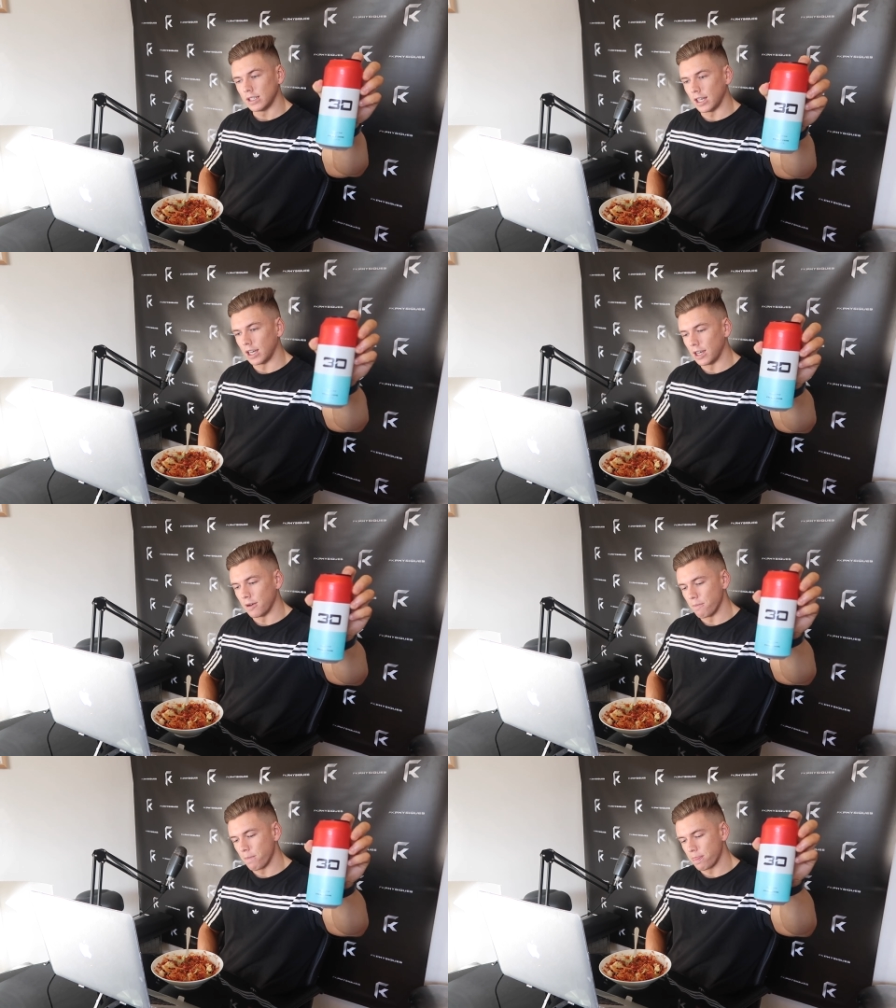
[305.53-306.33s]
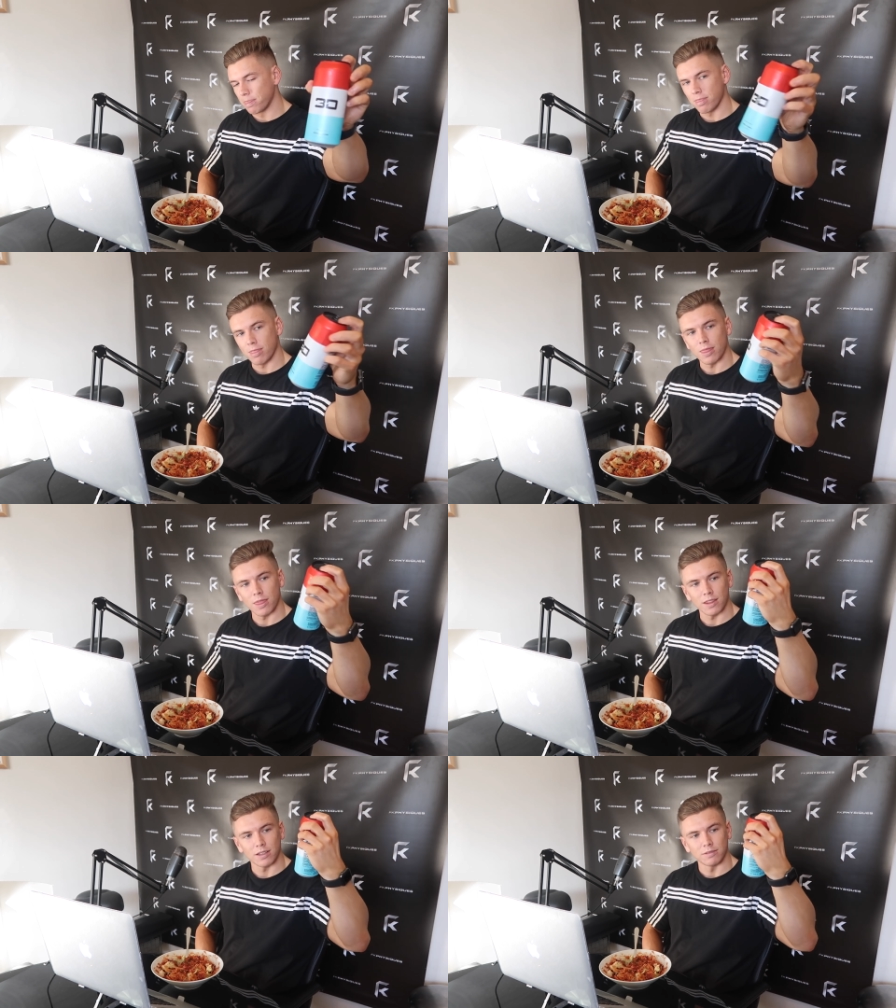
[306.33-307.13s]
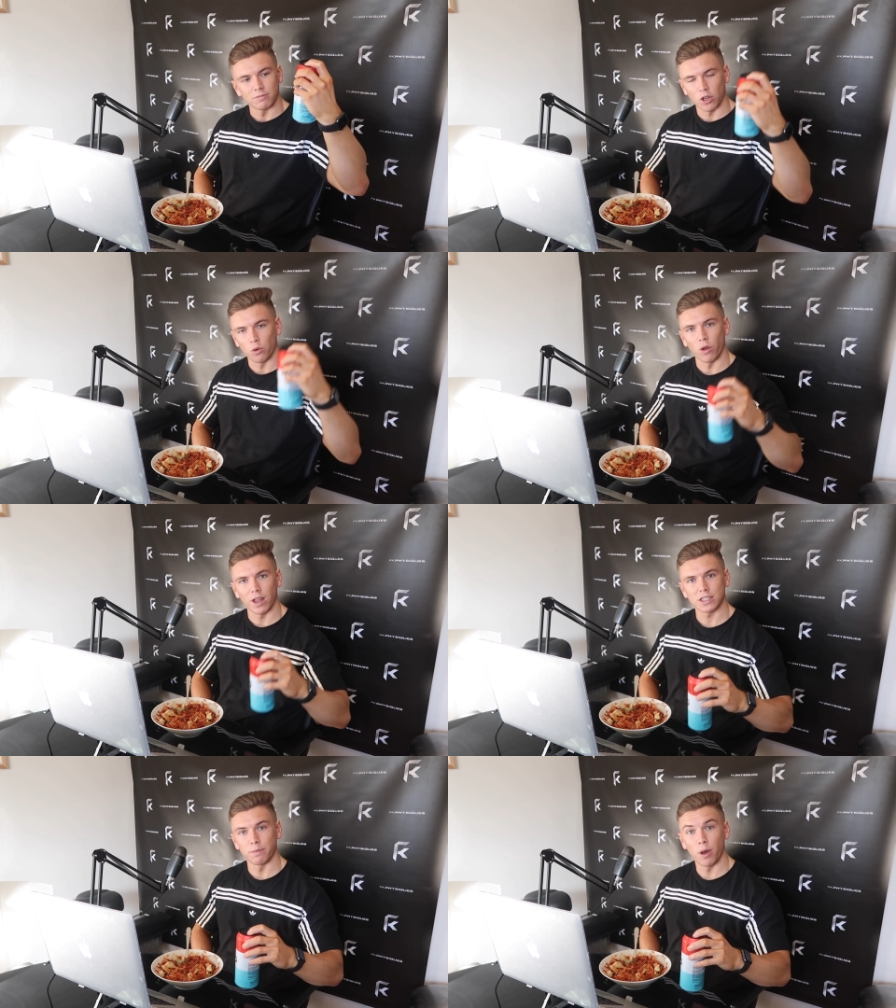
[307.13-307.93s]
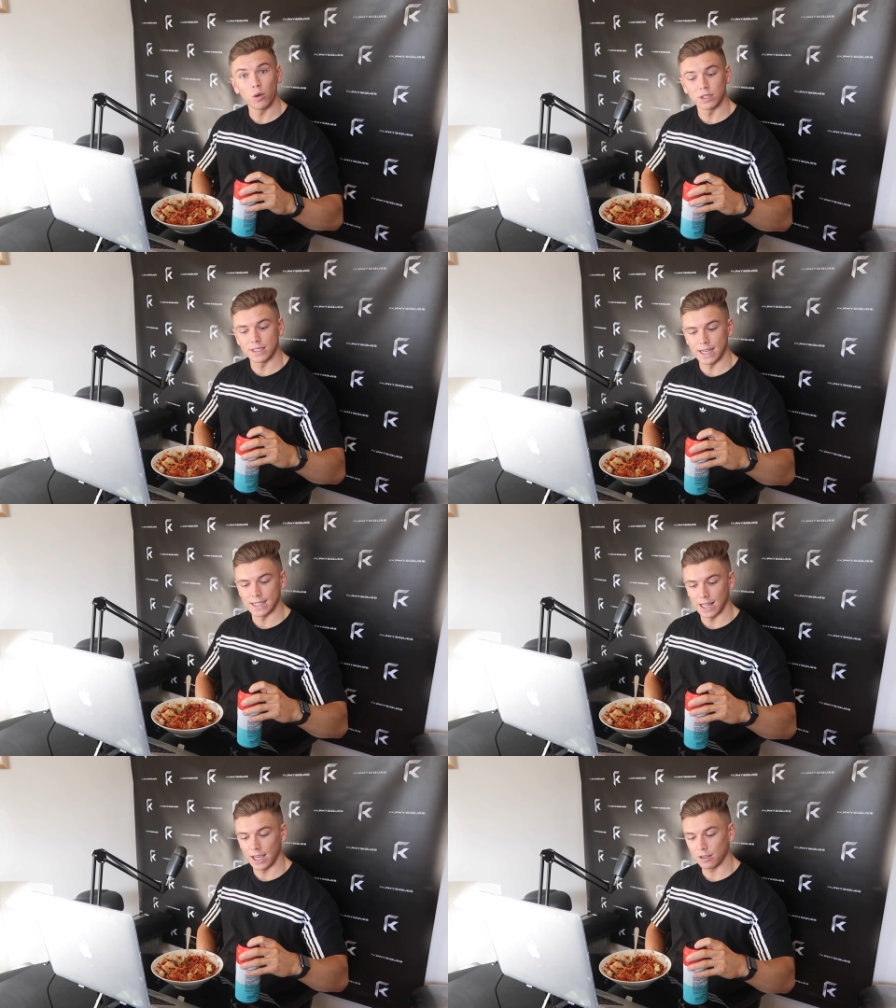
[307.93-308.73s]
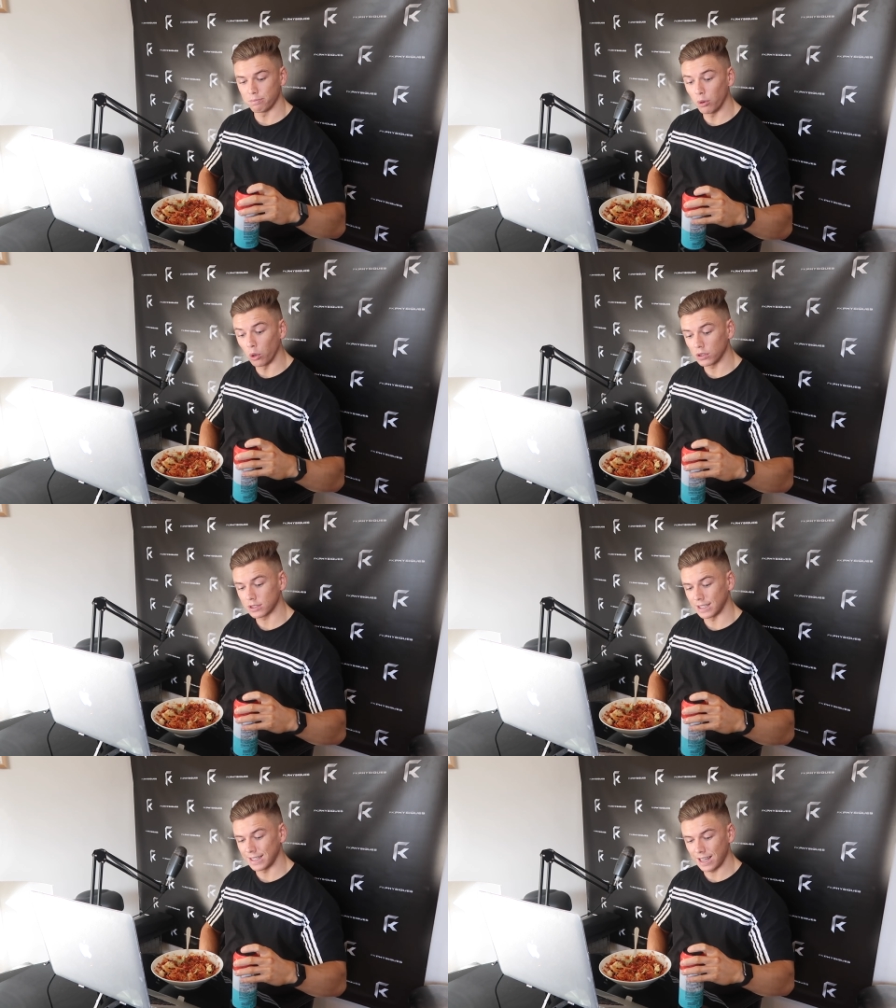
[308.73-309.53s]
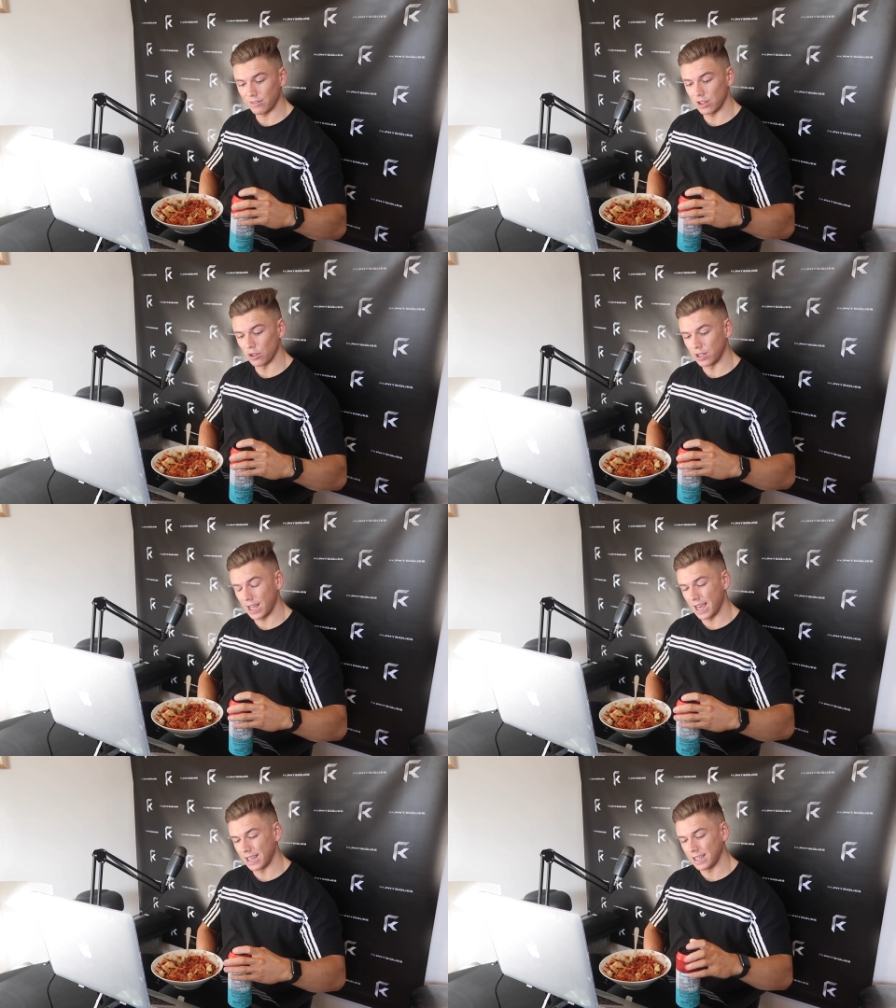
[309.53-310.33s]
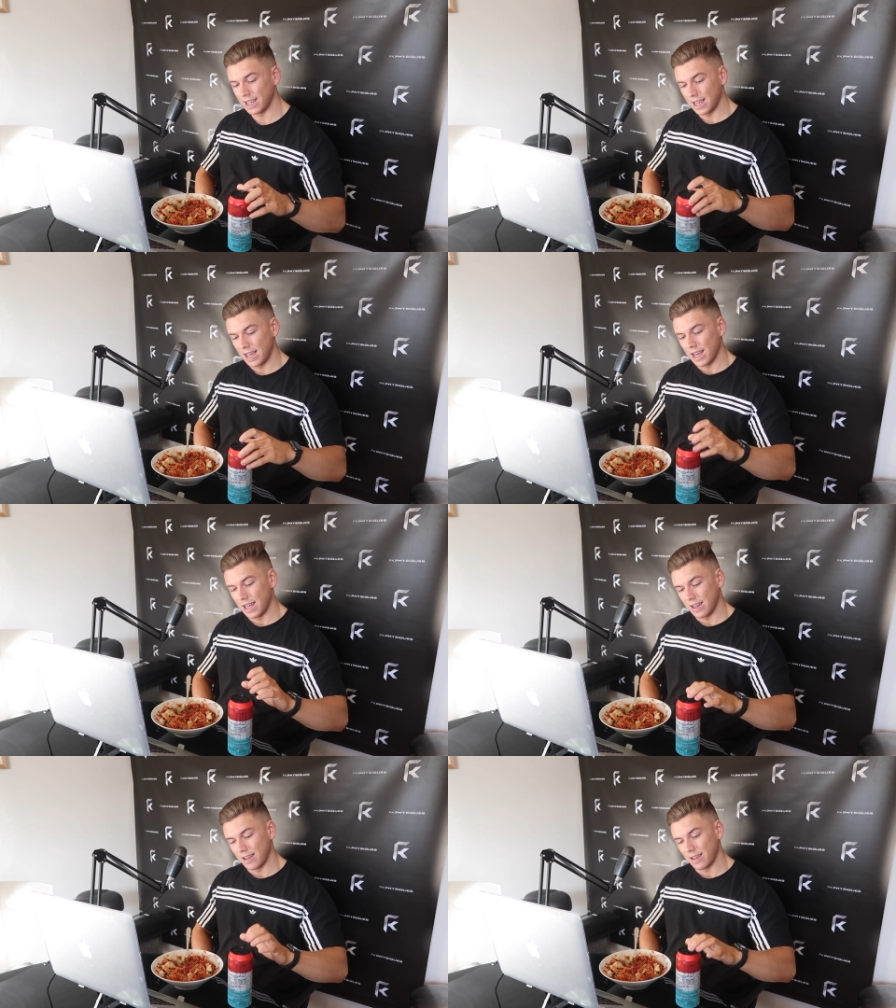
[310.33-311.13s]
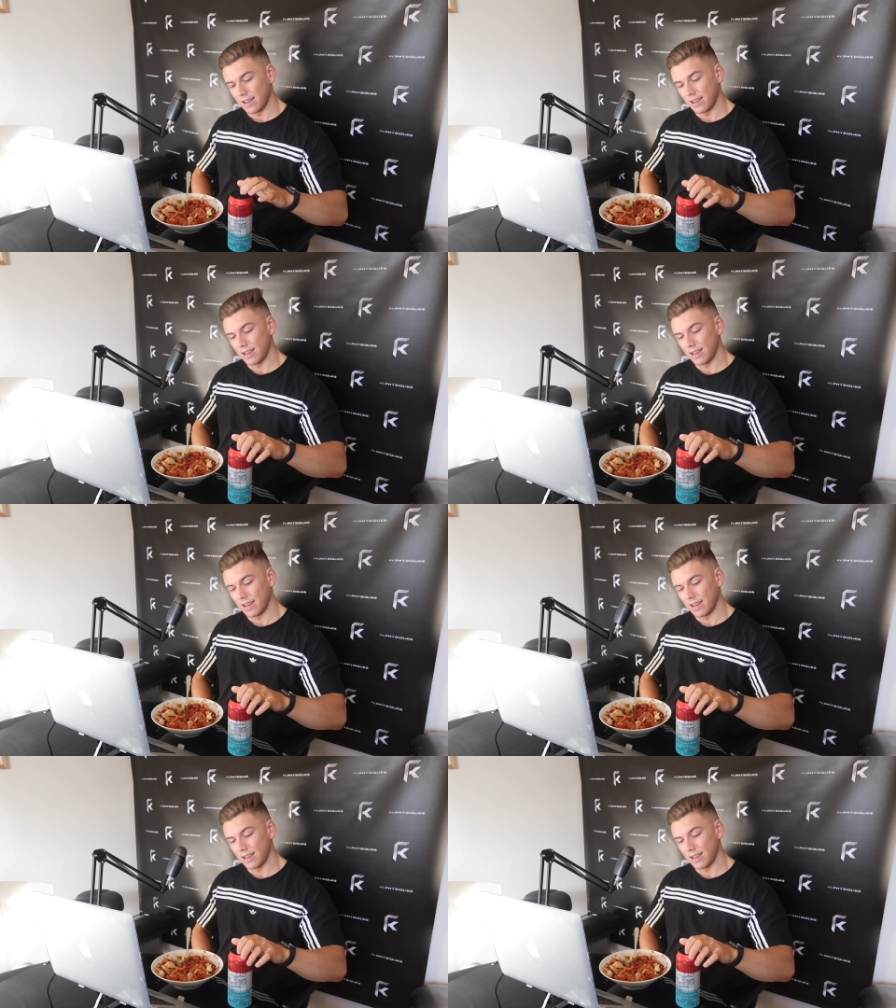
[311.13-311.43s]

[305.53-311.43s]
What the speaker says: Don't know what that's supposed to taste like, but I did have it the other day, and